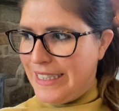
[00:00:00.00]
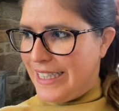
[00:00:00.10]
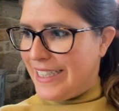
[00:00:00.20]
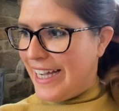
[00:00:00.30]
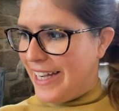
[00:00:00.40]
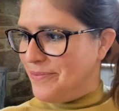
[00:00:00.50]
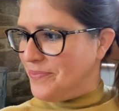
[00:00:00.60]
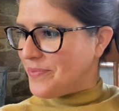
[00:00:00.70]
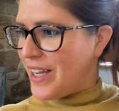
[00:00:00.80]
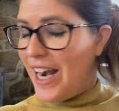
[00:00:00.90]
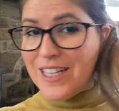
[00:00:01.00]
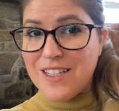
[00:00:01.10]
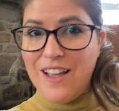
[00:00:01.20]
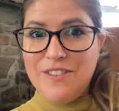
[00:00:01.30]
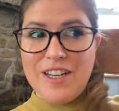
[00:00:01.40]
Yeah, and I
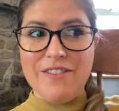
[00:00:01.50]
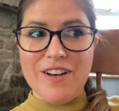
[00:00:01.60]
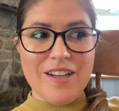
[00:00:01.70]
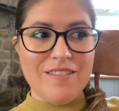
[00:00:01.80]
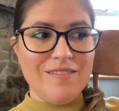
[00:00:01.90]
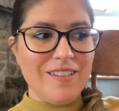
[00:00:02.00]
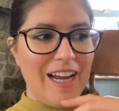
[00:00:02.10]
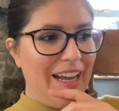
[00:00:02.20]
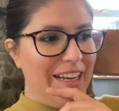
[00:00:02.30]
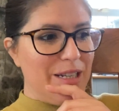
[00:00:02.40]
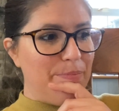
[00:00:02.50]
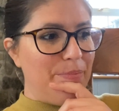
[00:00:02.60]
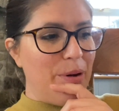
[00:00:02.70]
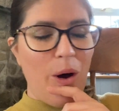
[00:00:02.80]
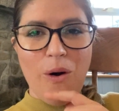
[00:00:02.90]
still haven't even, I need to
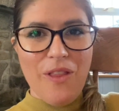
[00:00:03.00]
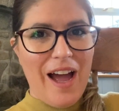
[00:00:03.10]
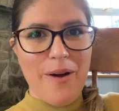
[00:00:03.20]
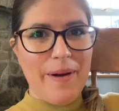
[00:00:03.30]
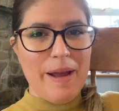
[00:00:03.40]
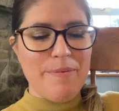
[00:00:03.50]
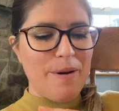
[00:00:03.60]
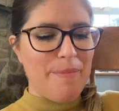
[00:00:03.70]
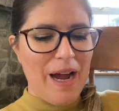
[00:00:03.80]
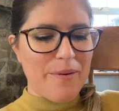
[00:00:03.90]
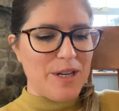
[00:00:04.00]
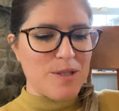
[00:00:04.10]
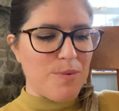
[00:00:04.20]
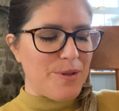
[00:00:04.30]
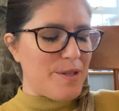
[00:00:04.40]
put all that away, put it back where it's
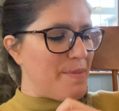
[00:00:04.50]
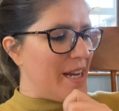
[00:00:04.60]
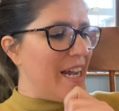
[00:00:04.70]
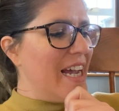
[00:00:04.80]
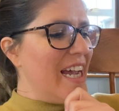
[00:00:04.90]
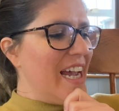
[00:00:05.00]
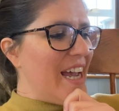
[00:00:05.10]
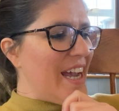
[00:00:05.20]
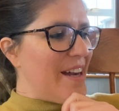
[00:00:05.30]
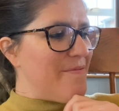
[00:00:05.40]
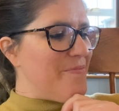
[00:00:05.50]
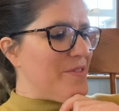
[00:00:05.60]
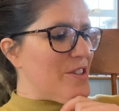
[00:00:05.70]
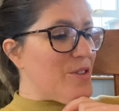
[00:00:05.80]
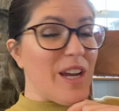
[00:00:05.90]
supposed to be.
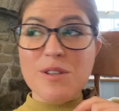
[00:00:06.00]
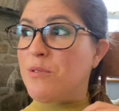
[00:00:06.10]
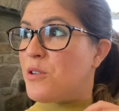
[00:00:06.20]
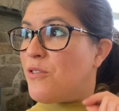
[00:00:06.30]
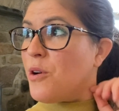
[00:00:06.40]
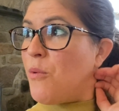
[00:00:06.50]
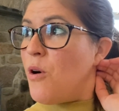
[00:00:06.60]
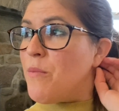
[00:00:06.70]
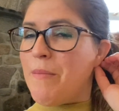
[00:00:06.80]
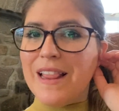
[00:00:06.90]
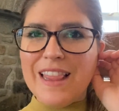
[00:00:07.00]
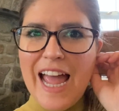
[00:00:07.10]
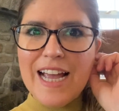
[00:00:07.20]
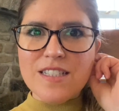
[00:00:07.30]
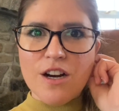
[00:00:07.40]
I'm supposed to go for a walk, but my
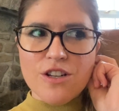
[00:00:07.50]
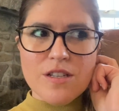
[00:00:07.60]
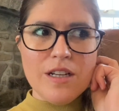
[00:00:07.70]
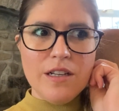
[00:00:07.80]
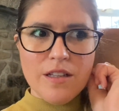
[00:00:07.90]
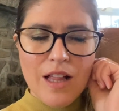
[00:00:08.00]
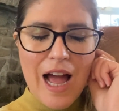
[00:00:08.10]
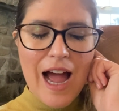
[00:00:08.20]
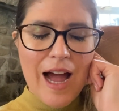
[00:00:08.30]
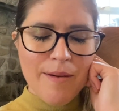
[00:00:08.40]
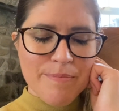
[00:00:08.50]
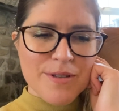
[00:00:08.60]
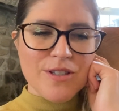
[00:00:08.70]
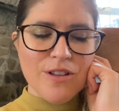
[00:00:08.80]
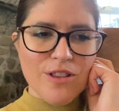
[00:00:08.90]
legs are still
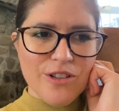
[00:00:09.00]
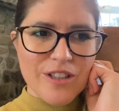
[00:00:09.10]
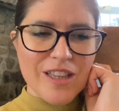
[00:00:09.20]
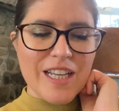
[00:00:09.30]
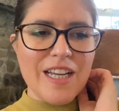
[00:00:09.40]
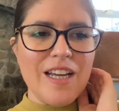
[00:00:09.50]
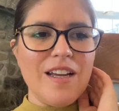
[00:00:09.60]
absolutely